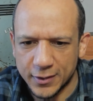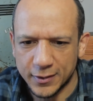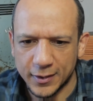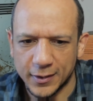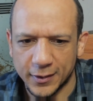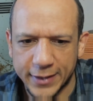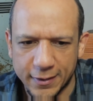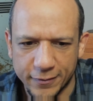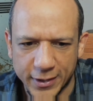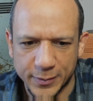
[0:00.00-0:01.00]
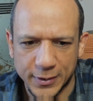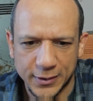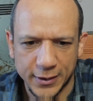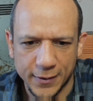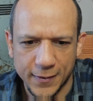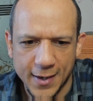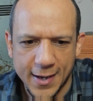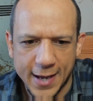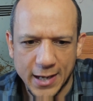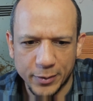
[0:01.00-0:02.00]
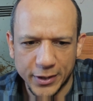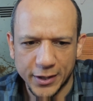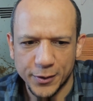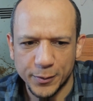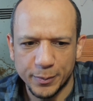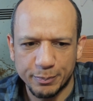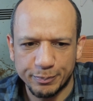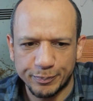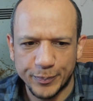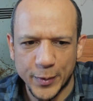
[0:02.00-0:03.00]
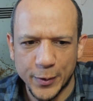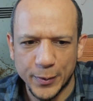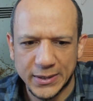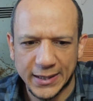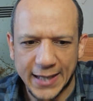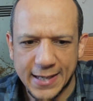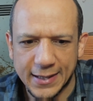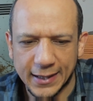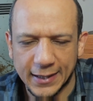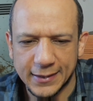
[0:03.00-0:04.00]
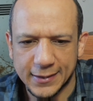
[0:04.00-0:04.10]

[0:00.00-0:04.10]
So anybody who is lending into this platform